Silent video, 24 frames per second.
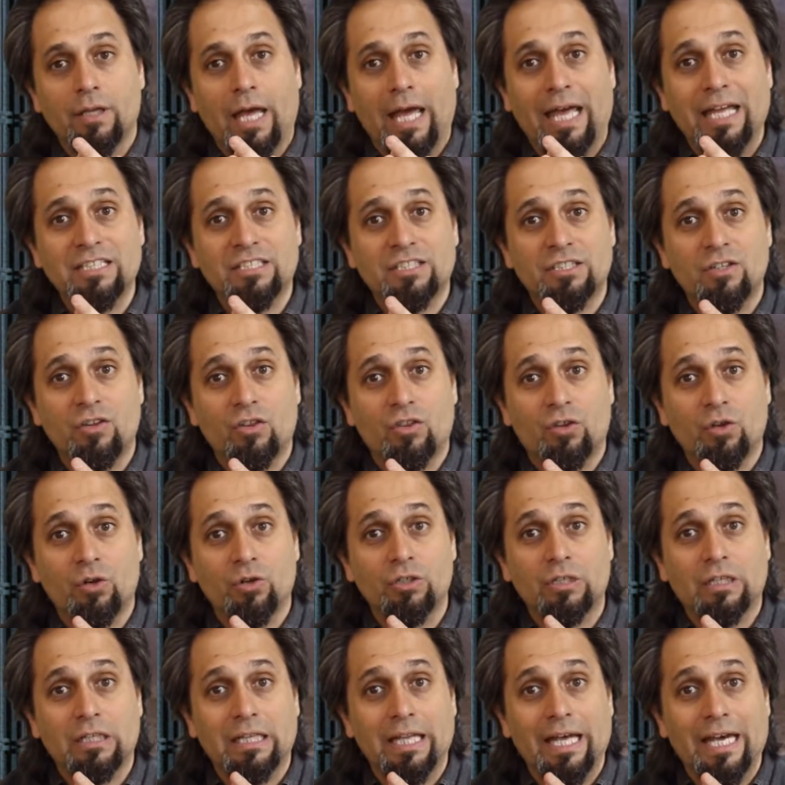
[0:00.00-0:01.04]
Ensign
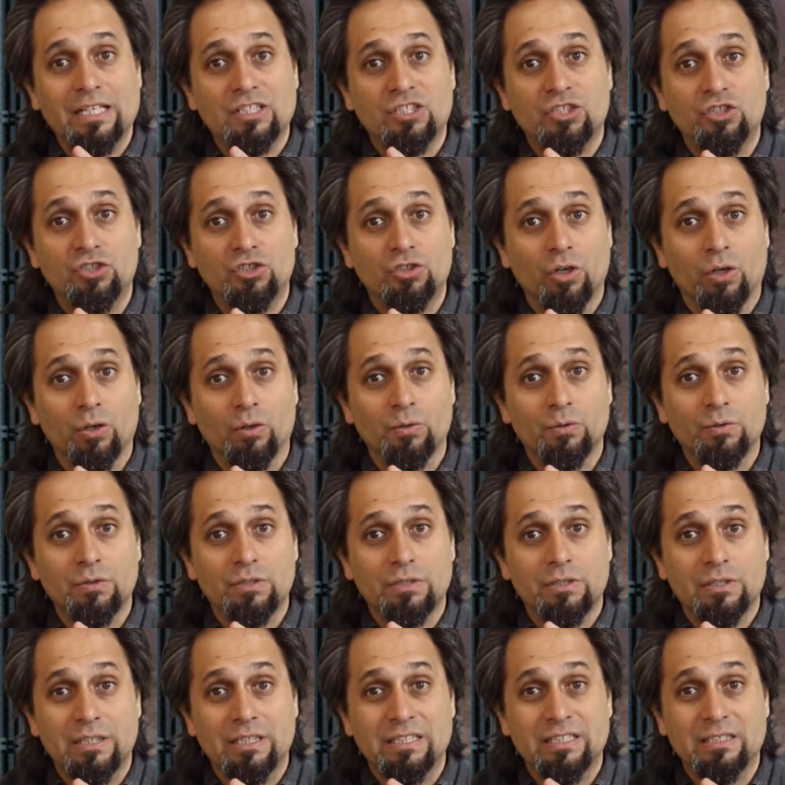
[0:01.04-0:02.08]
Third Class
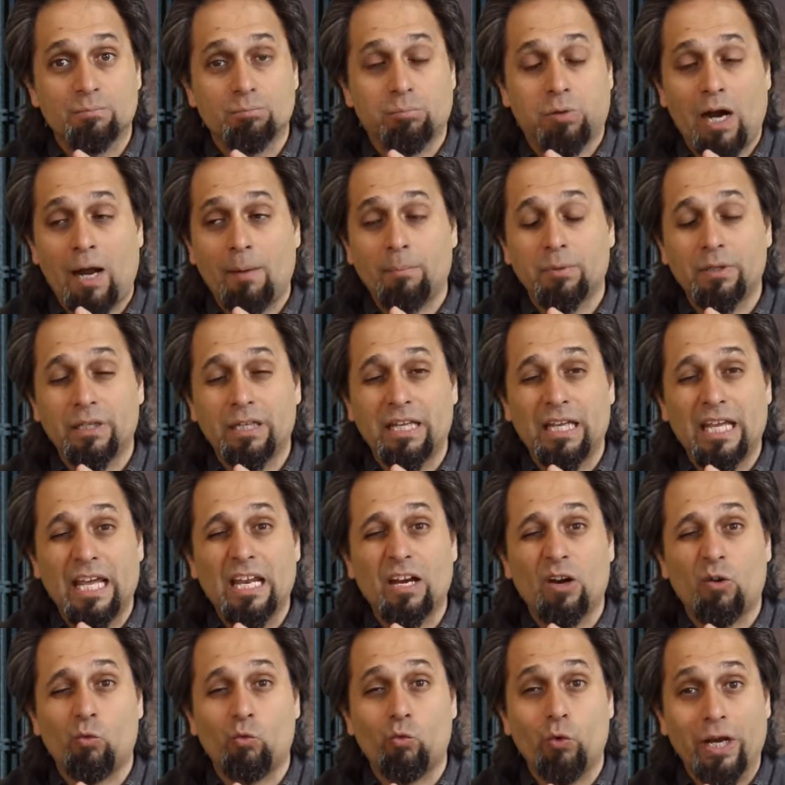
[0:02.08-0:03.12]
Jones is probably
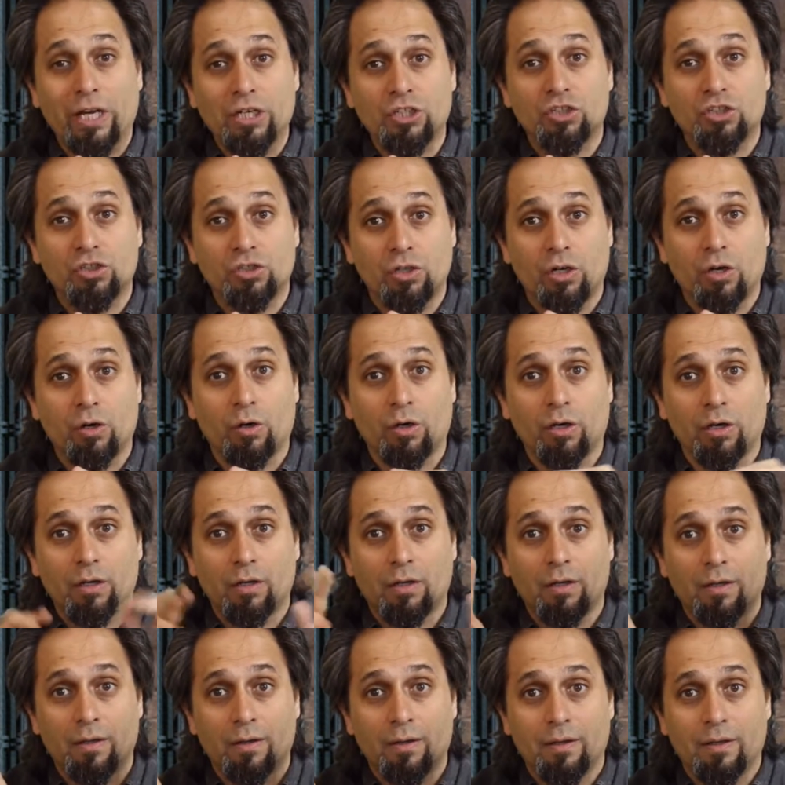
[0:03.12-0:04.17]
in a red shirt.
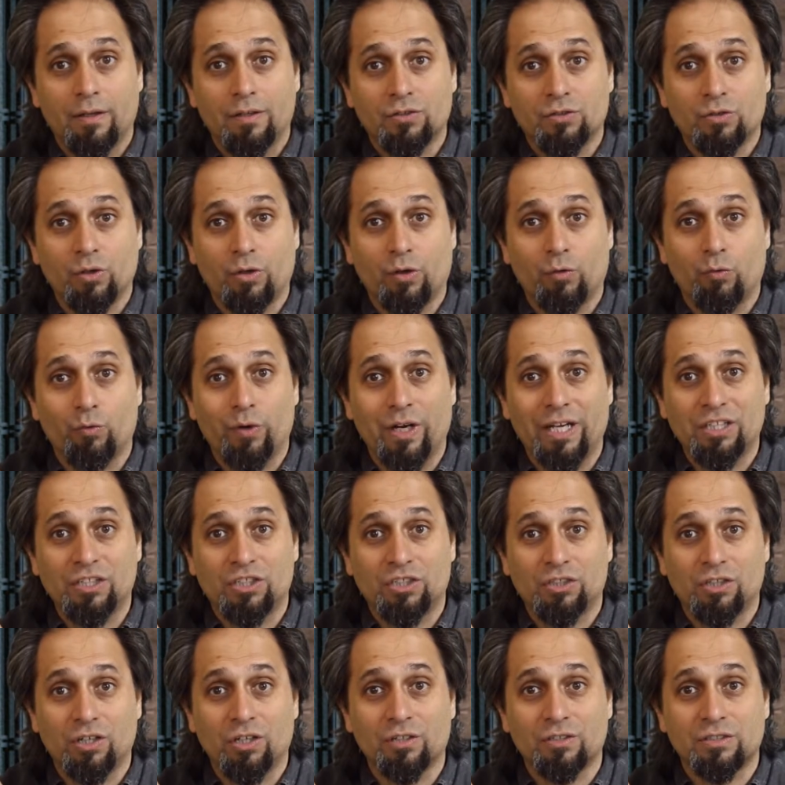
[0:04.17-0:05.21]
So the red
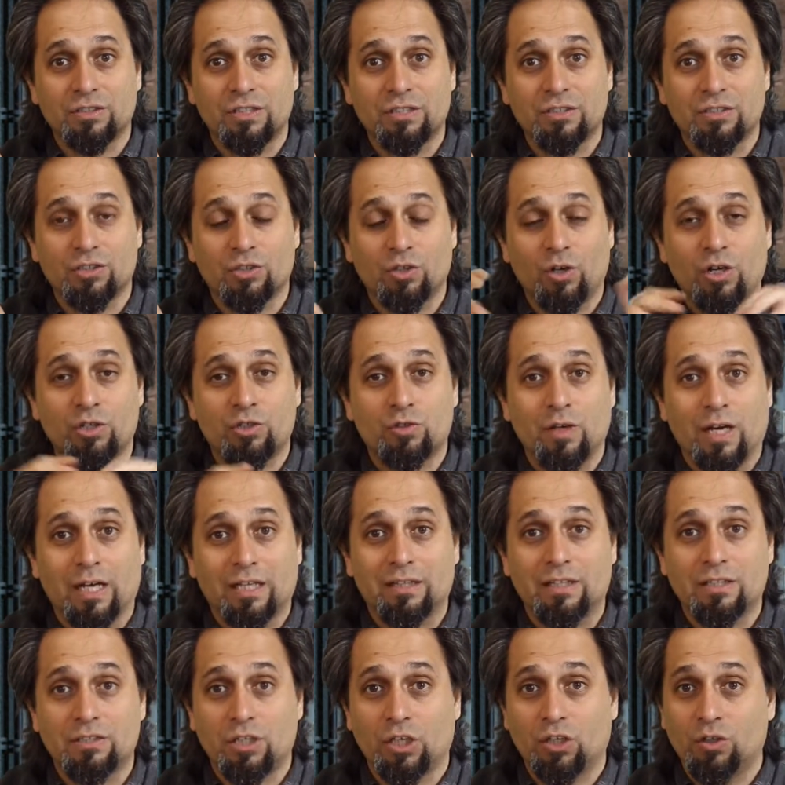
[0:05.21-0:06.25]
shirts in Star Trek,
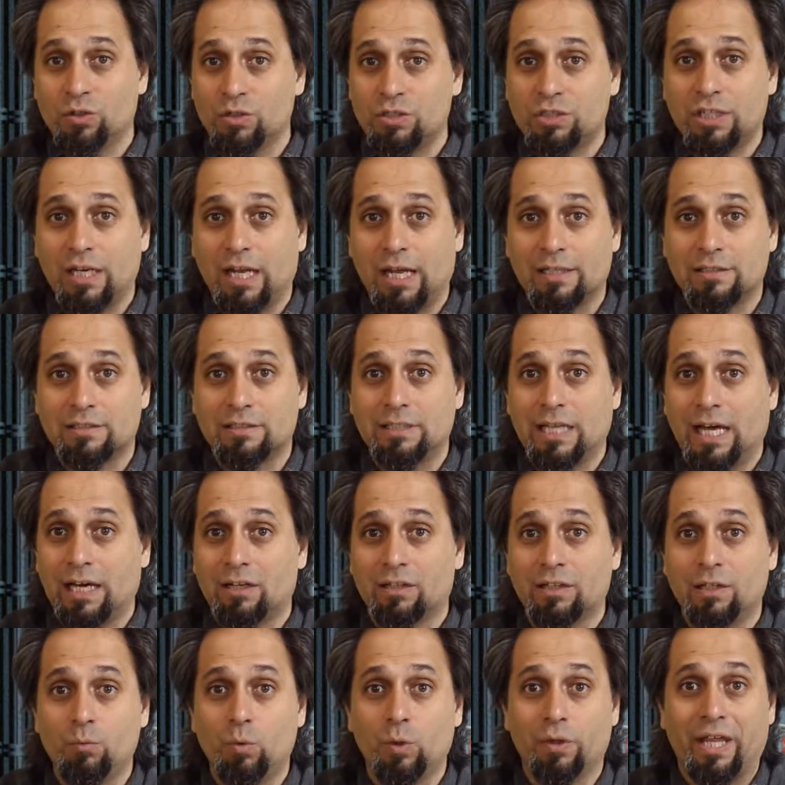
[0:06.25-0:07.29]
there's a good chance not
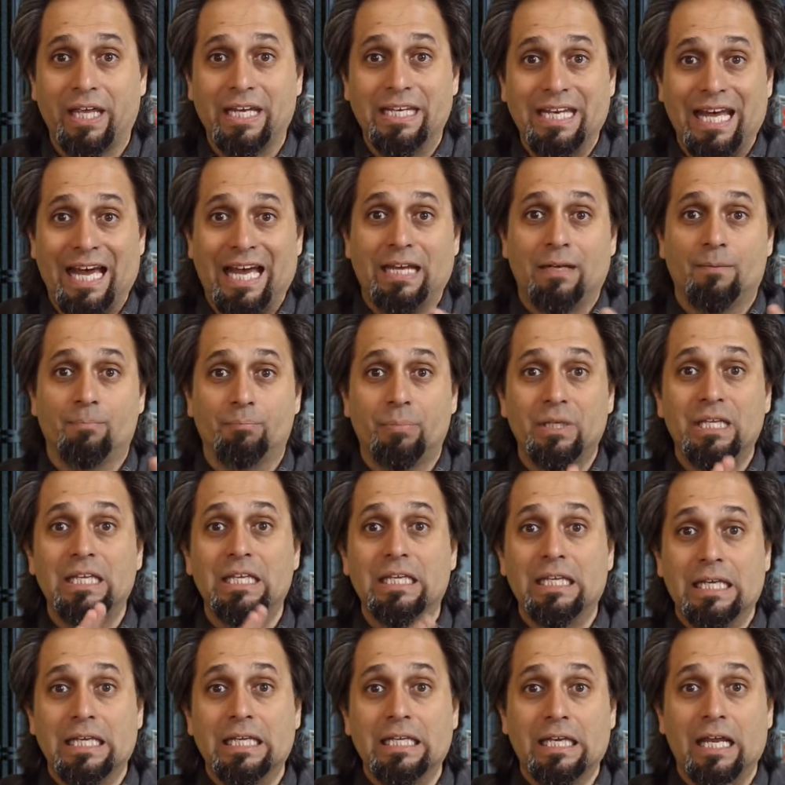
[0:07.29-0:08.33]
only will they not
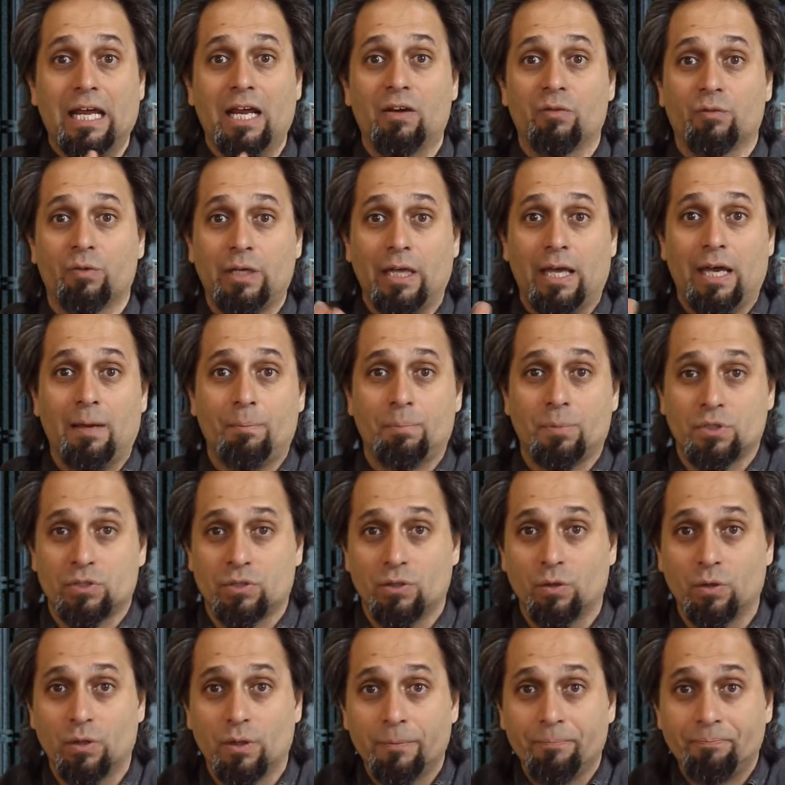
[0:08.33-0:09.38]
be in every
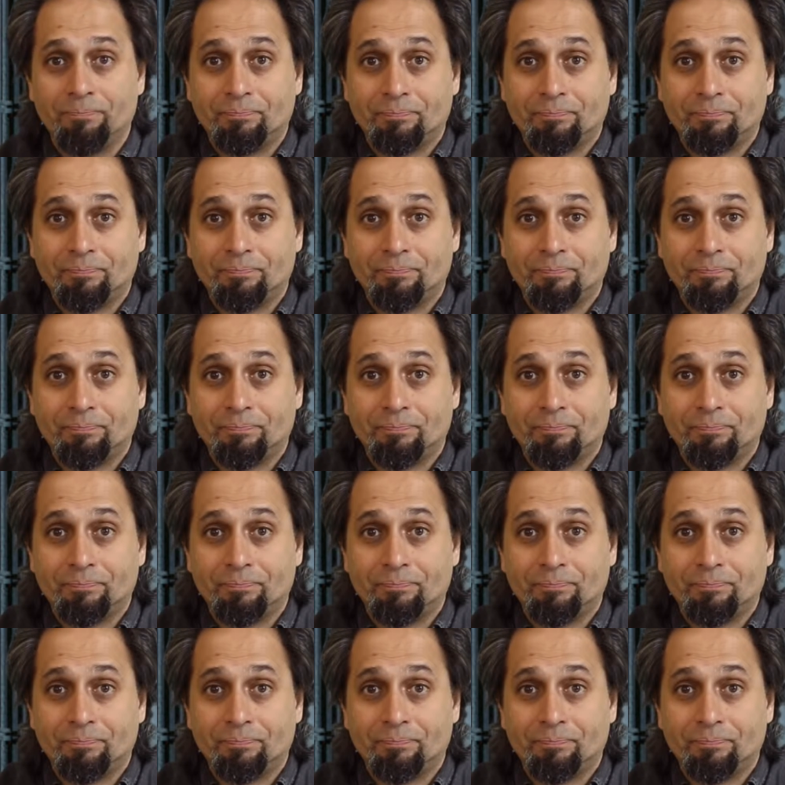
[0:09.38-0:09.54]
episode,